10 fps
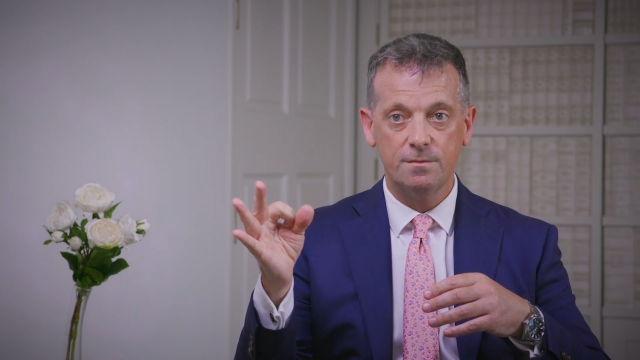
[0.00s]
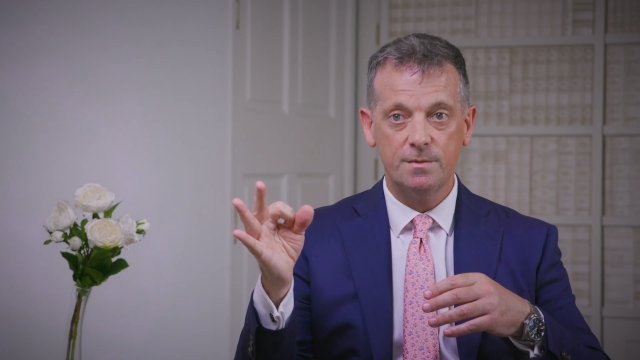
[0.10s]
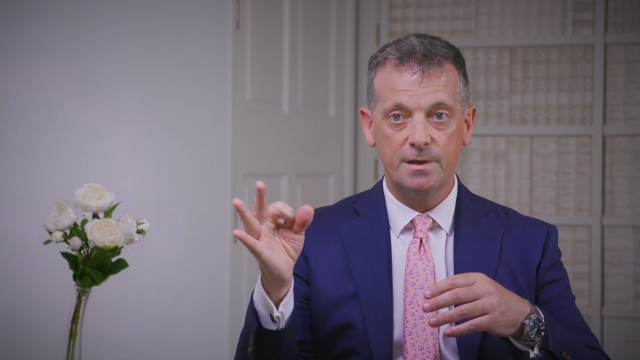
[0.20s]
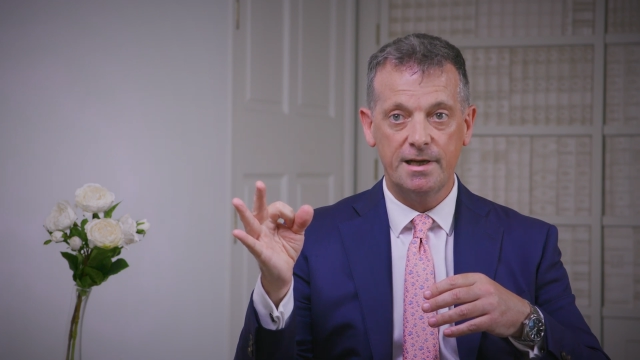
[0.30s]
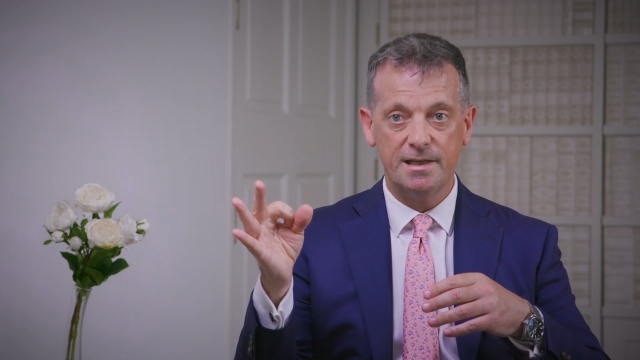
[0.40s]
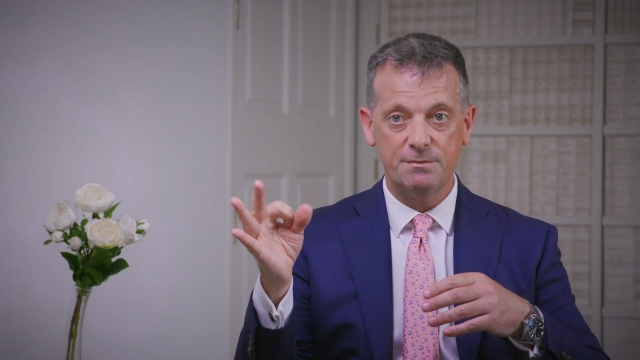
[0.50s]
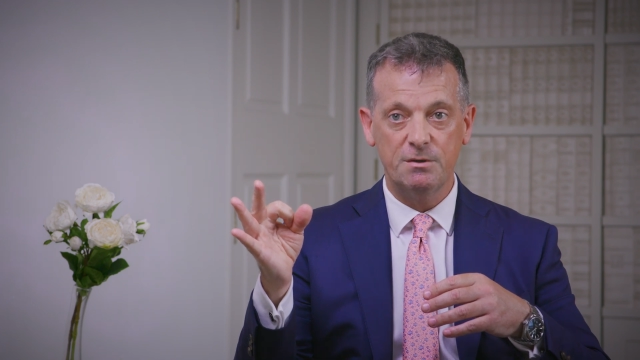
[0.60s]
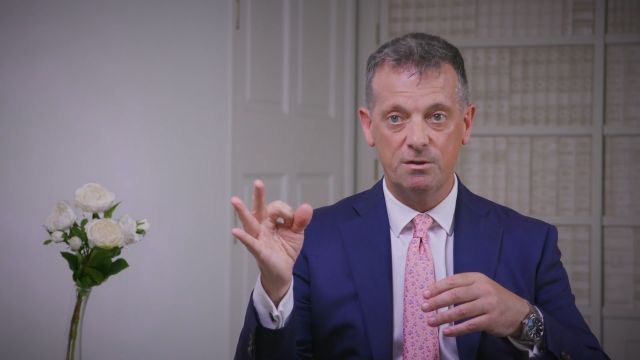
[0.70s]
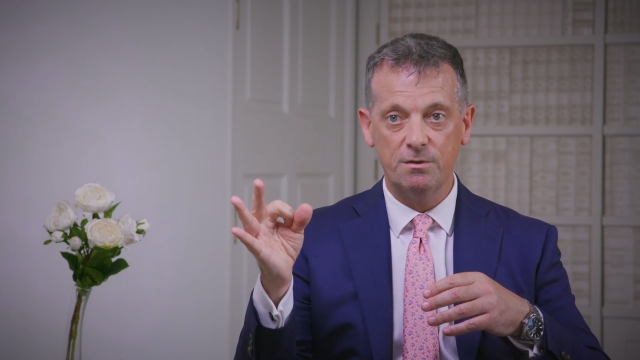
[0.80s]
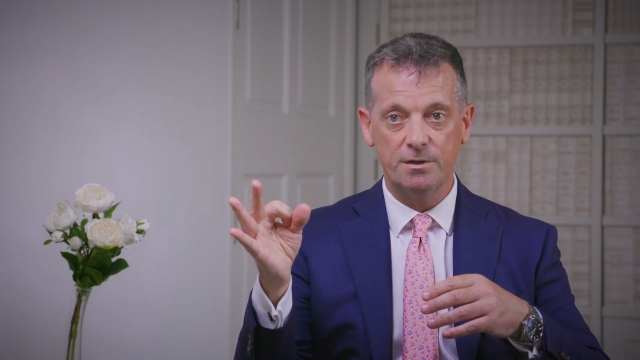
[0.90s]
It has to be
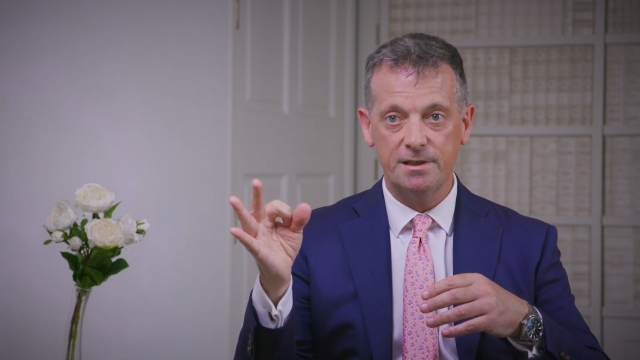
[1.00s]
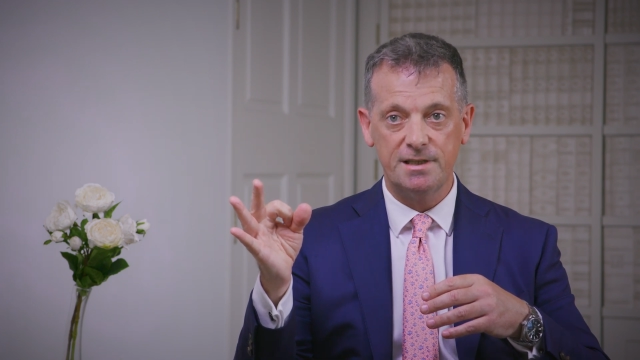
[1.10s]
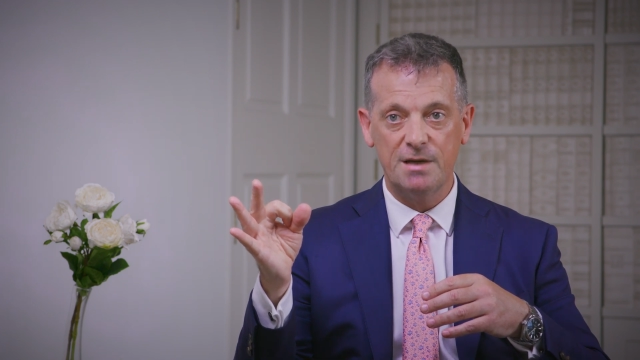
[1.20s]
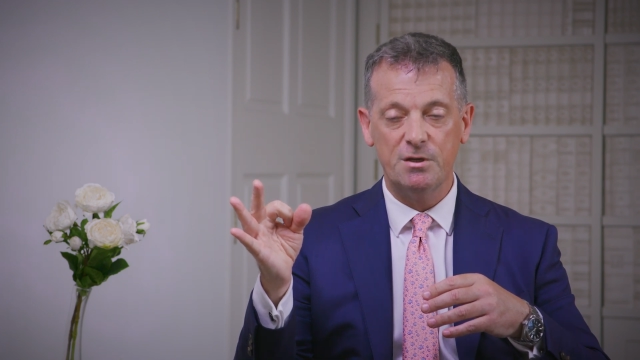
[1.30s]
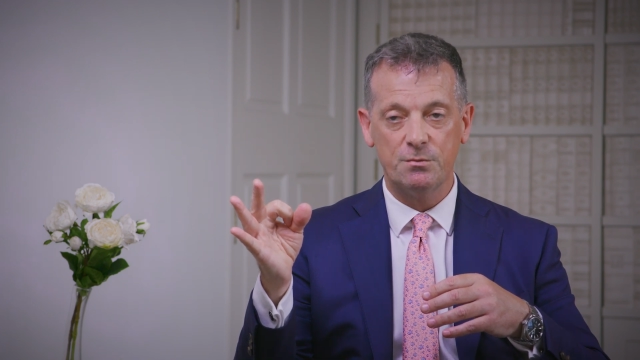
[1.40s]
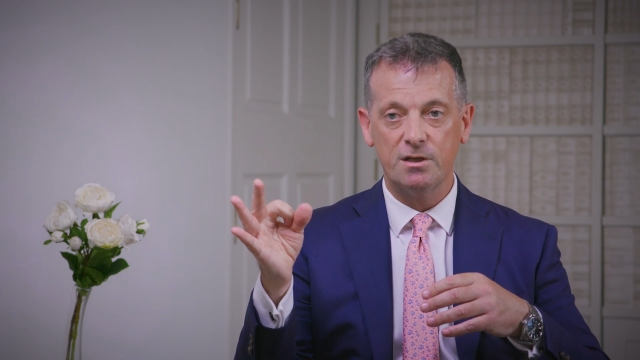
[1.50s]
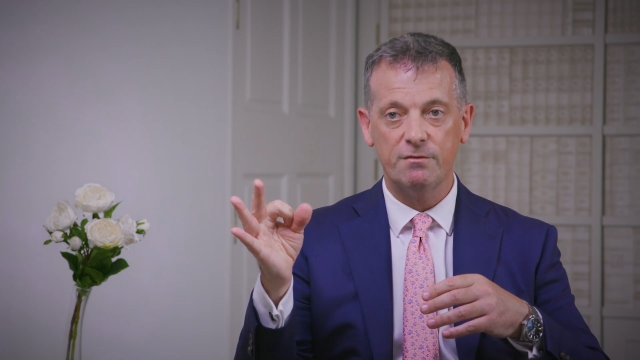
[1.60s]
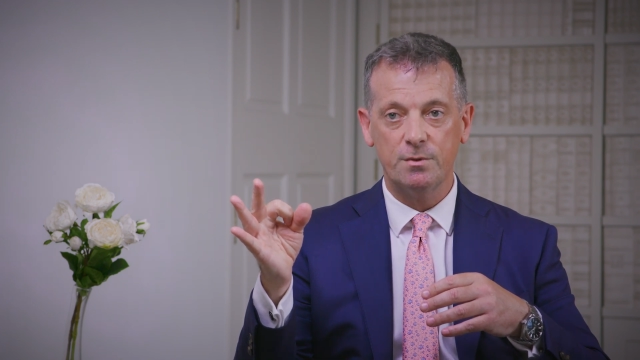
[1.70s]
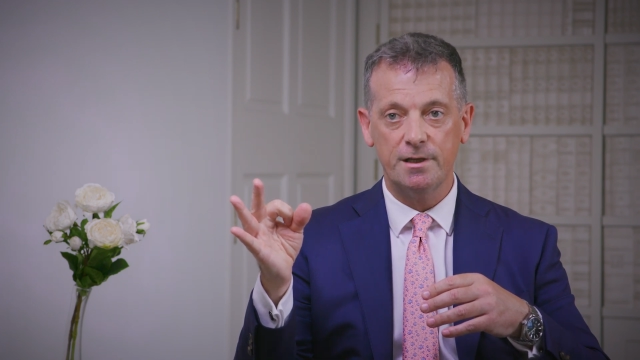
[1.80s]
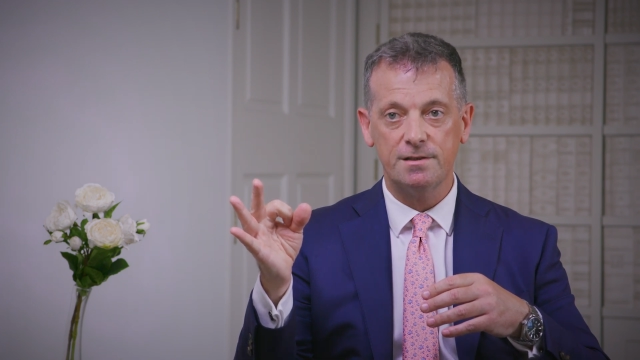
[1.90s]
a public place, can't be a
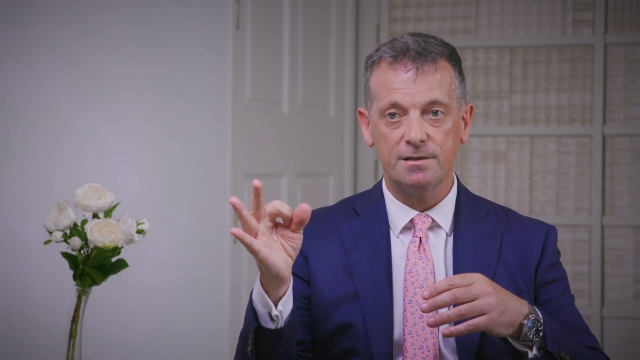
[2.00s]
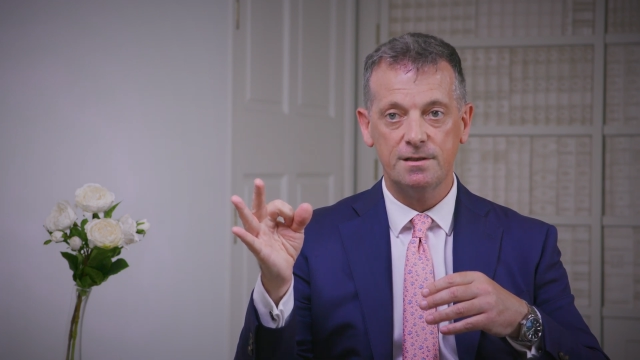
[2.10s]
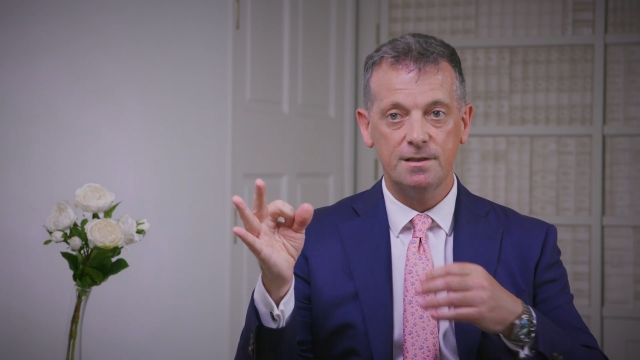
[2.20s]
private place.